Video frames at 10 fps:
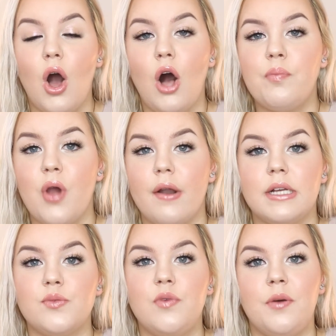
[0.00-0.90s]
All
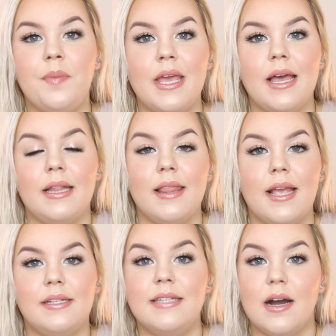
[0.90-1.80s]
products will be
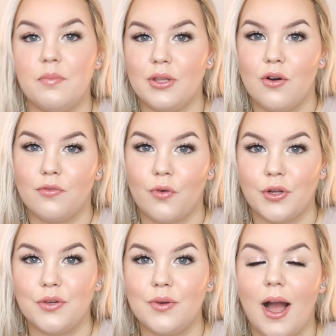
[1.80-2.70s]
linked down below for
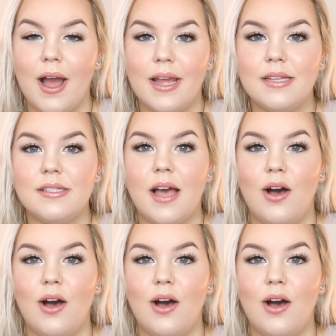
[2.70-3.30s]
you guys.